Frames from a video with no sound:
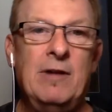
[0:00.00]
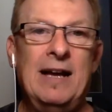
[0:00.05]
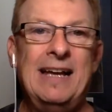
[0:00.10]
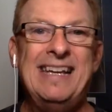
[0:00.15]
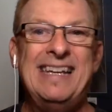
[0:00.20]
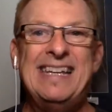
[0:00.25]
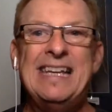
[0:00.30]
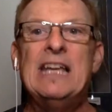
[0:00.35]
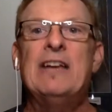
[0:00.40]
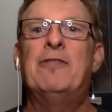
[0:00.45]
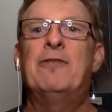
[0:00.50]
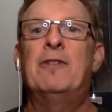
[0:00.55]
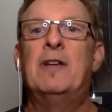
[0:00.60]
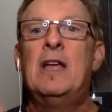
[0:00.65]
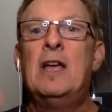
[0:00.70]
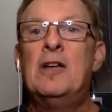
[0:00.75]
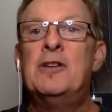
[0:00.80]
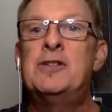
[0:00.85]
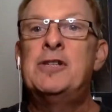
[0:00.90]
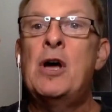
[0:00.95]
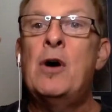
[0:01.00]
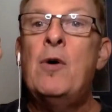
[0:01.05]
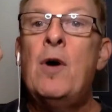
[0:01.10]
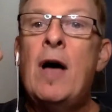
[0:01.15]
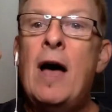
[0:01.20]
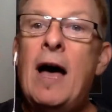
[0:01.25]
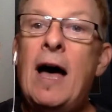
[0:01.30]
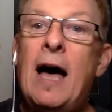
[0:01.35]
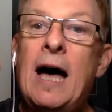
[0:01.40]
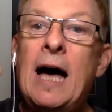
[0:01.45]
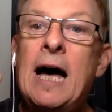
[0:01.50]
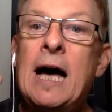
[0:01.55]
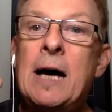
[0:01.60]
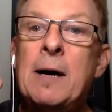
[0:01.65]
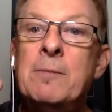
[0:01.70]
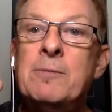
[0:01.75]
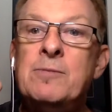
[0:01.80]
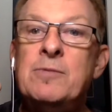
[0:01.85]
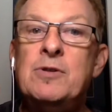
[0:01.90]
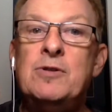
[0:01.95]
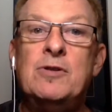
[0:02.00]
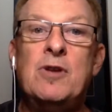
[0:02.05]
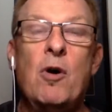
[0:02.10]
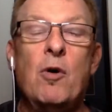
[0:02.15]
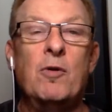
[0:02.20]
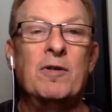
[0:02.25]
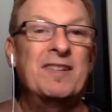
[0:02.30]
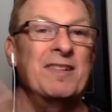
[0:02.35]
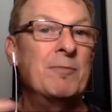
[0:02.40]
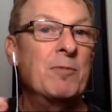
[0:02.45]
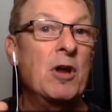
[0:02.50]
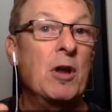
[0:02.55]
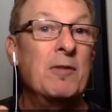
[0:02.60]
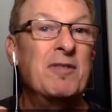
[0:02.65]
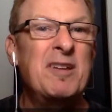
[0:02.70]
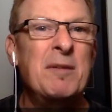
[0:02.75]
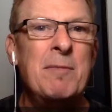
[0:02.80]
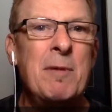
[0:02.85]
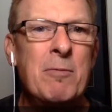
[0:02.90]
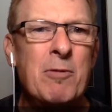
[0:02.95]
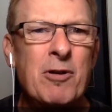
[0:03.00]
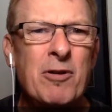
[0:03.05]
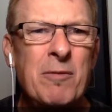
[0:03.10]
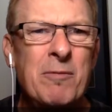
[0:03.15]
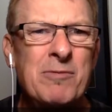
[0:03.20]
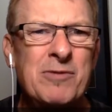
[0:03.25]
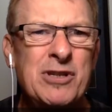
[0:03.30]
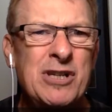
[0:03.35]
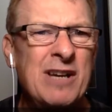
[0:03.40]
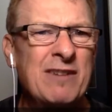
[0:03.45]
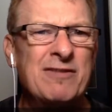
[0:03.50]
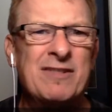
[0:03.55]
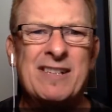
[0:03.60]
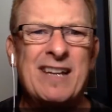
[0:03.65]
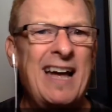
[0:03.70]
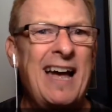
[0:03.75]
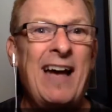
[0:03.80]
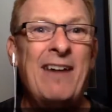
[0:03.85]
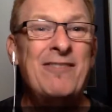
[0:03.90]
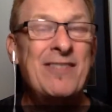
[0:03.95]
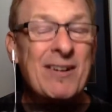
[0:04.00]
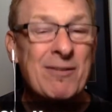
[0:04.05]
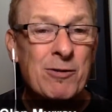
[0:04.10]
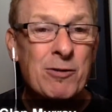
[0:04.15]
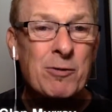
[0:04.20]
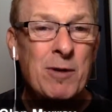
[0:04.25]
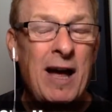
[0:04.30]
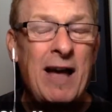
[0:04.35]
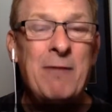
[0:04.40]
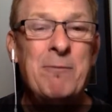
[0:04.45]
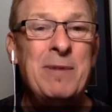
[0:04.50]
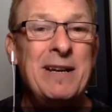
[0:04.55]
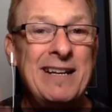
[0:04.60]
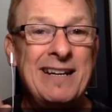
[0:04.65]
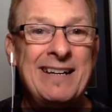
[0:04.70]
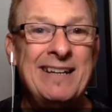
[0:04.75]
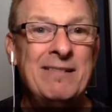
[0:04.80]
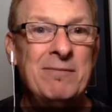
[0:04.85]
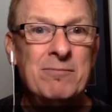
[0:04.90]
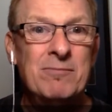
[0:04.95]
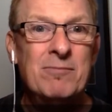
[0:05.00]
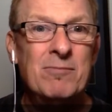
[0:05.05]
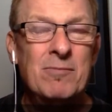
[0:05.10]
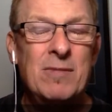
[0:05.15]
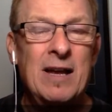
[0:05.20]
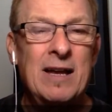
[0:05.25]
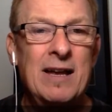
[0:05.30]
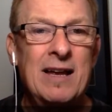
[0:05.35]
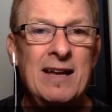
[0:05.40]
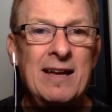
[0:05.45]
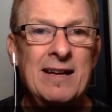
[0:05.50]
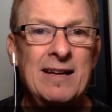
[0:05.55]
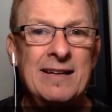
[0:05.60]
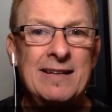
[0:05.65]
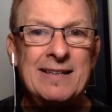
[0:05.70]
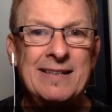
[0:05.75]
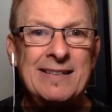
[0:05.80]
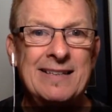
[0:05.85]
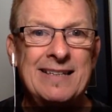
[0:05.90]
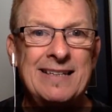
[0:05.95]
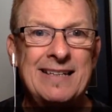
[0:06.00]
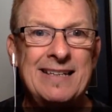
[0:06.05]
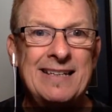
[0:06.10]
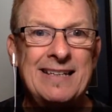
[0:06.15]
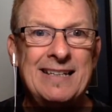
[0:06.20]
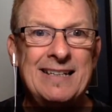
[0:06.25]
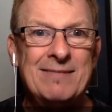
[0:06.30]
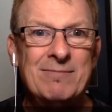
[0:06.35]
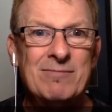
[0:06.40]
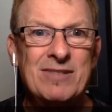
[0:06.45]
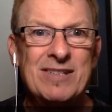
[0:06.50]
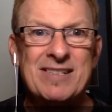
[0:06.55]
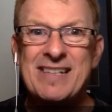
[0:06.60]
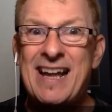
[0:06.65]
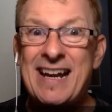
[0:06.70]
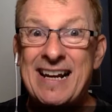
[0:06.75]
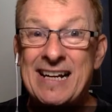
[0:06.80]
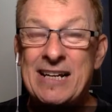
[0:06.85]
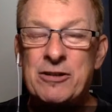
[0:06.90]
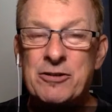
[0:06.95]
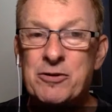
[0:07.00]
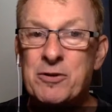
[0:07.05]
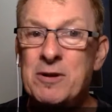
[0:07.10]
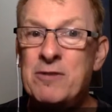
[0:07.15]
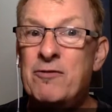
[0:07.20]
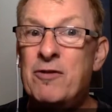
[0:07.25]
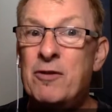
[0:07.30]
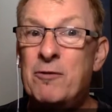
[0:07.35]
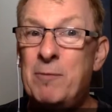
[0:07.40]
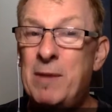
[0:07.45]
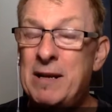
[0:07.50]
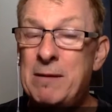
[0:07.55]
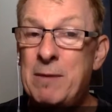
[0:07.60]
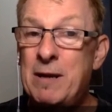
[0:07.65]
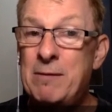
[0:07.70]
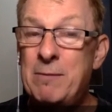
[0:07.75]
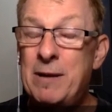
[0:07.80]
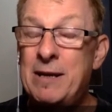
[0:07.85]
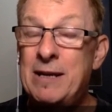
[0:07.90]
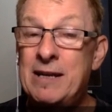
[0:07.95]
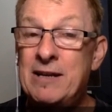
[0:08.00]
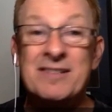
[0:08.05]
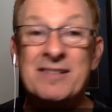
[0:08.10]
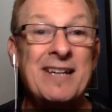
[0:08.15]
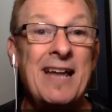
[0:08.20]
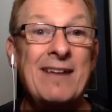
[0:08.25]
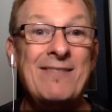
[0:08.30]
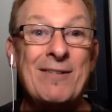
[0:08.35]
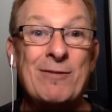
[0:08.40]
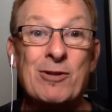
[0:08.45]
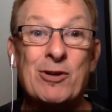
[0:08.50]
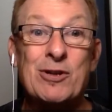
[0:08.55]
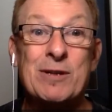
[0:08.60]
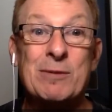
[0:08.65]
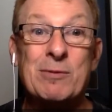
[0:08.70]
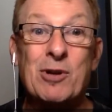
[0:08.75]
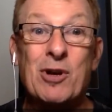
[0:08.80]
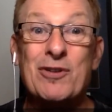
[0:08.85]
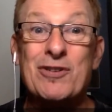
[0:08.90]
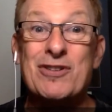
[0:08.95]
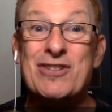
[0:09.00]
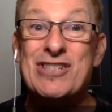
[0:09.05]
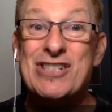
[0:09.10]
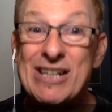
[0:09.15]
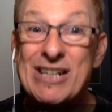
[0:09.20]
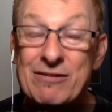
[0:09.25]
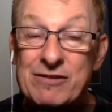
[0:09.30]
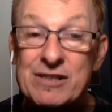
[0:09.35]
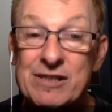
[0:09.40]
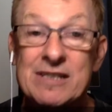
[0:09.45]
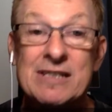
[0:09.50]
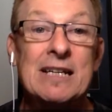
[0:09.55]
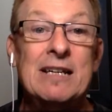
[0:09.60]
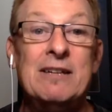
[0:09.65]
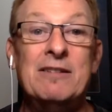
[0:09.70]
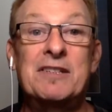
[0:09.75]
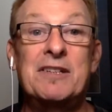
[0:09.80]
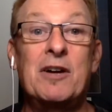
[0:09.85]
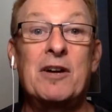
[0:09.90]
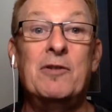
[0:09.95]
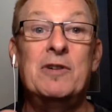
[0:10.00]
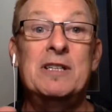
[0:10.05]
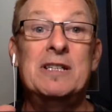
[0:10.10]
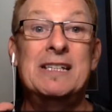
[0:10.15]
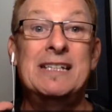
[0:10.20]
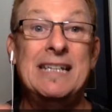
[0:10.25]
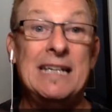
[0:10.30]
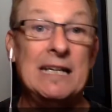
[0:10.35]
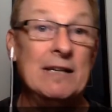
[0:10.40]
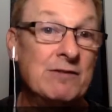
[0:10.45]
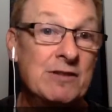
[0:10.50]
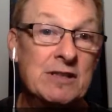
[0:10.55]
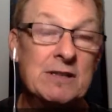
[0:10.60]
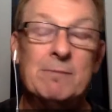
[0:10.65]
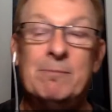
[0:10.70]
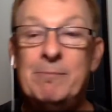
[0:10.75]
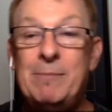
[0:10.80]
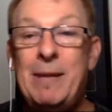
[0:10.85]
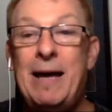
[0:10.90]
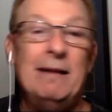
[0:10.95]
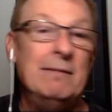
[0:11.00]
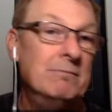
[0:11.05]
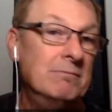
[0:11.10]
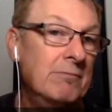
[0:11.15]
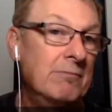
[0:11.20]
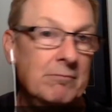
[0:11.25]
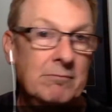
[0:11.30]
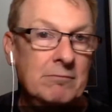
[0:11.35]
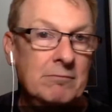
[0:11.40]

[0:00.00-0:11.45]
right gif so um, or some some people call them GIFs. I've never I've been in uh, the design industry for many many many years. I've never heard them called GIFs. It's always GIFs. But